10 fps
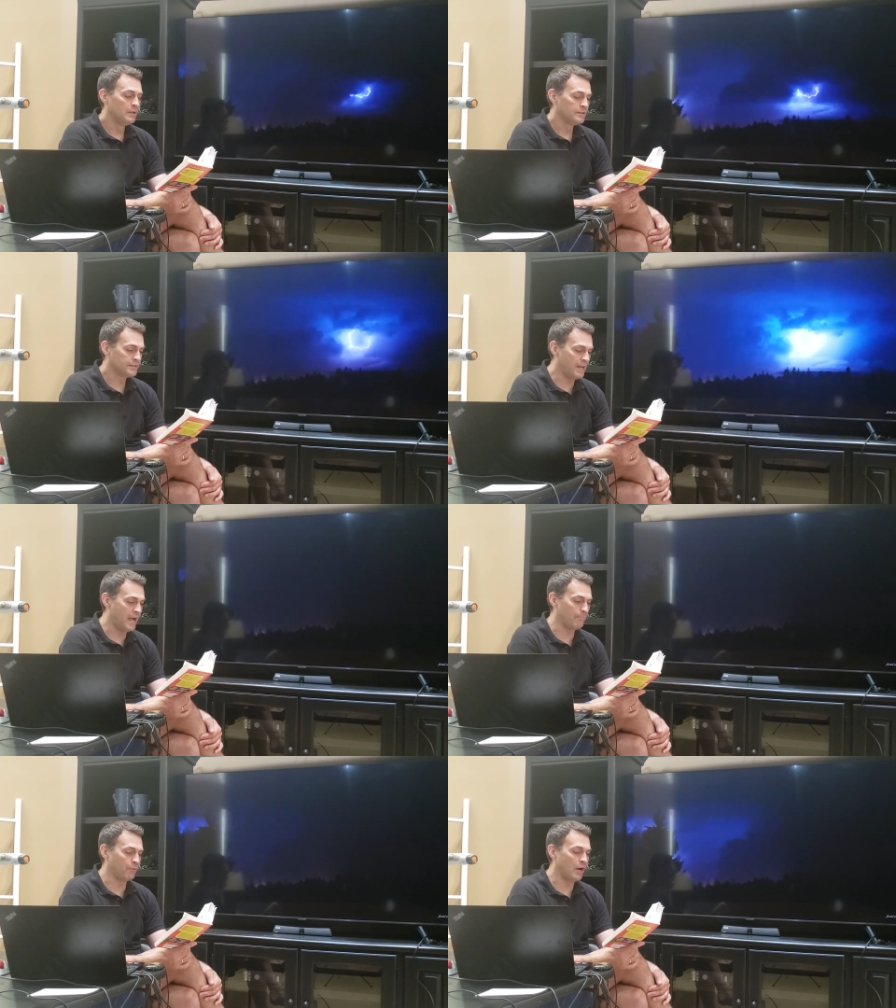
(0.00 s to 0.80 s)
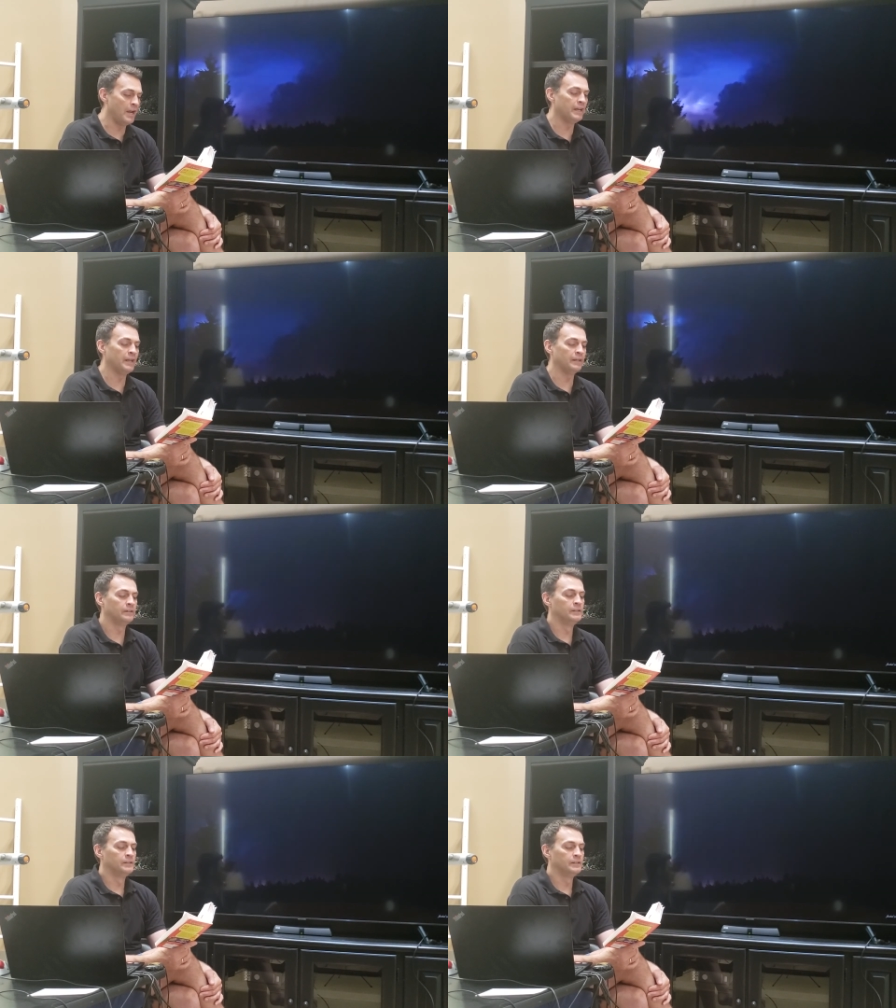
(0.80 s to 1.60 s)
Stop bragging.
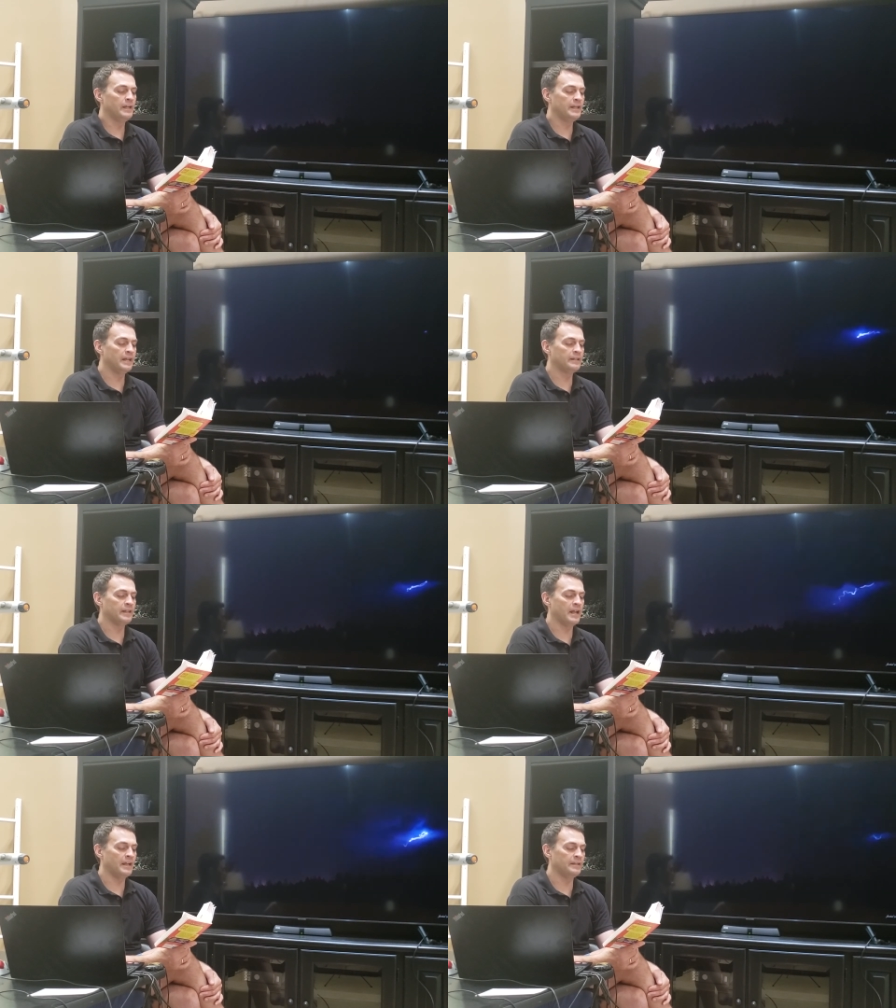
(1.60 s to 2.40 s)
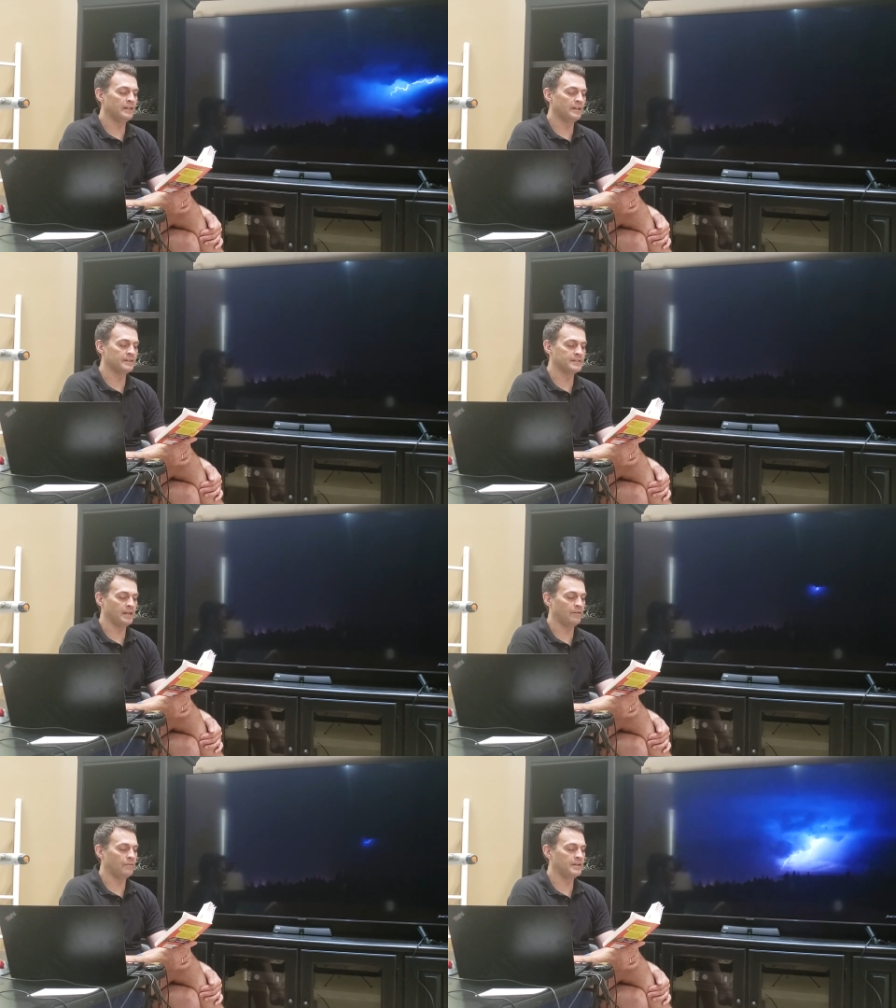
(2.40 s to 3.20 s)
They get the idea, the
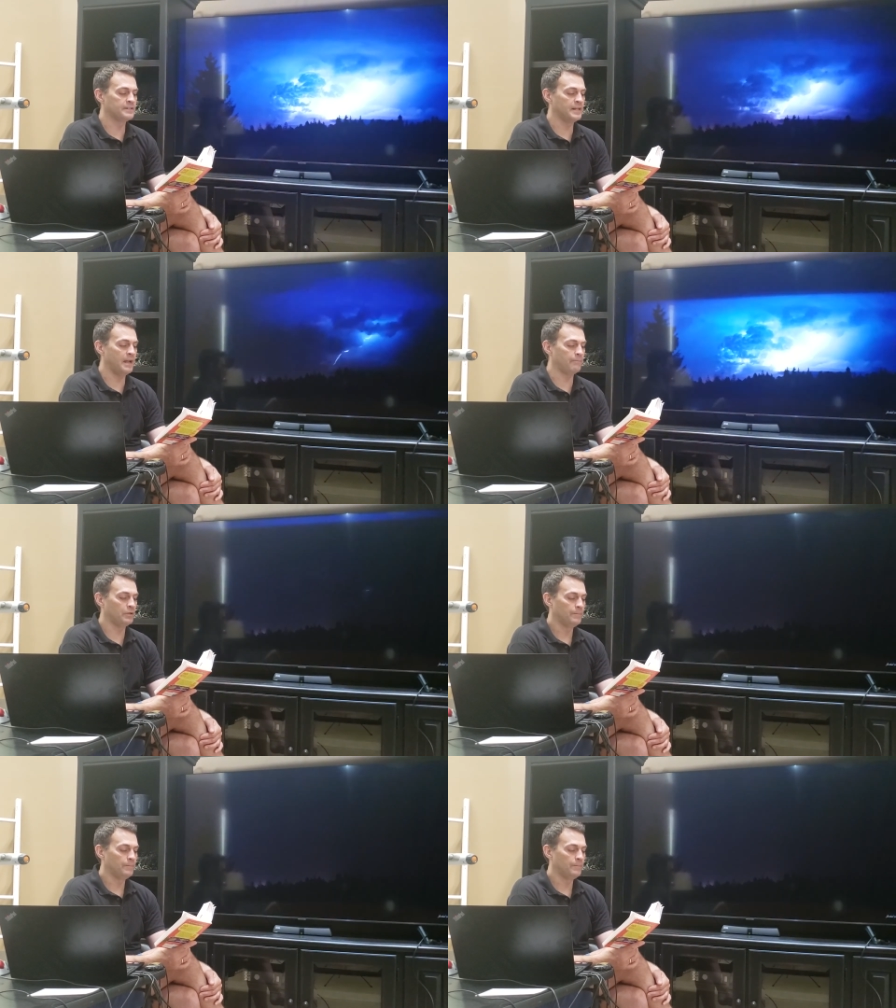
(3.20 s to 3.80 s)
second face snapped.